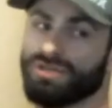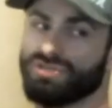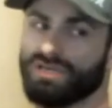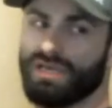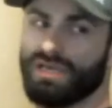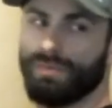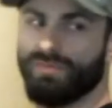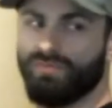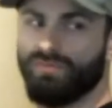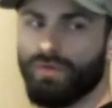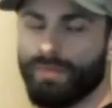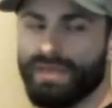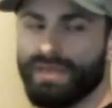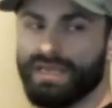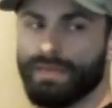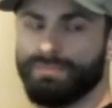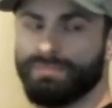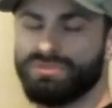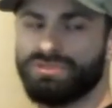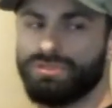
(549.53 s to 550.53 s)
going to perform a
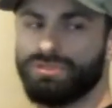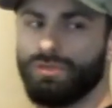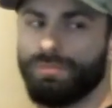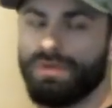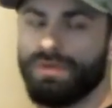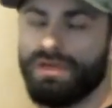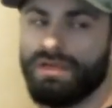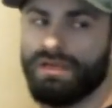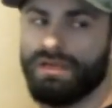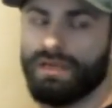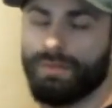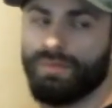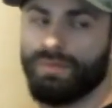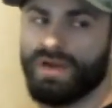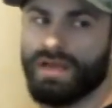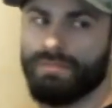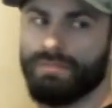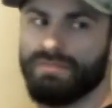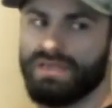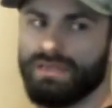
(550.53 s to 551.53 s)
hip scoop. And
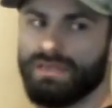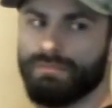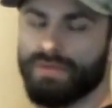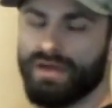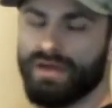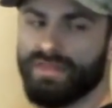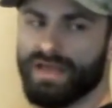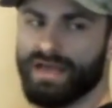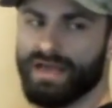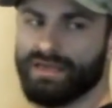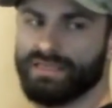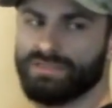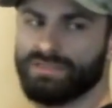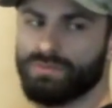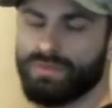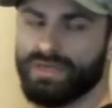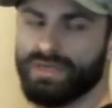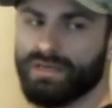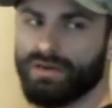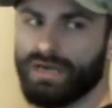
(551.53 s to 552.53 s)
what I mean by that is
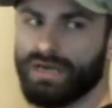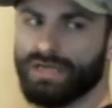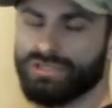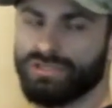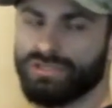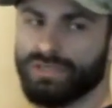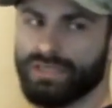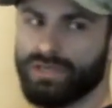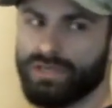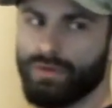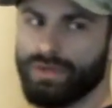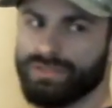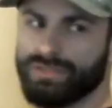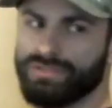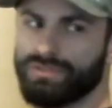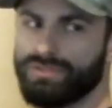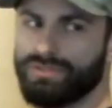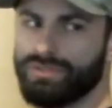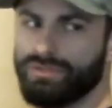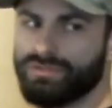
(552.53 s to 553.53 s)
we are actually going
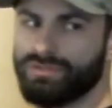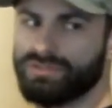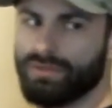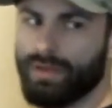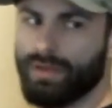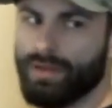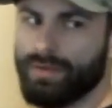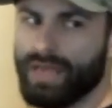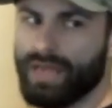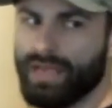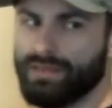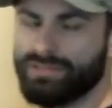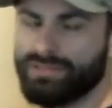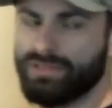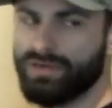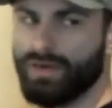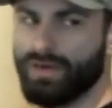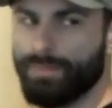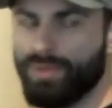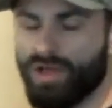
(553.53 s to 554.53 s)
to do an
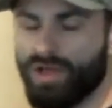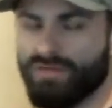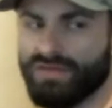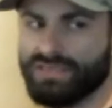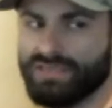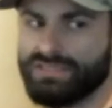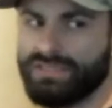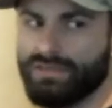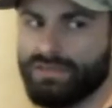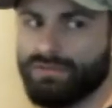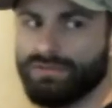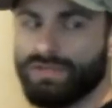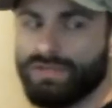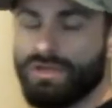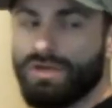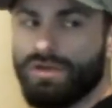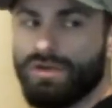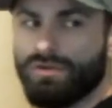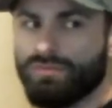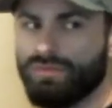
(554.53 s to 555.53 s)
anterior pelvic tilt,
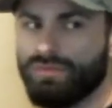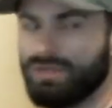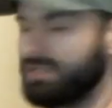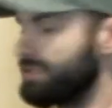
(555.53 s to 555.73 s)
really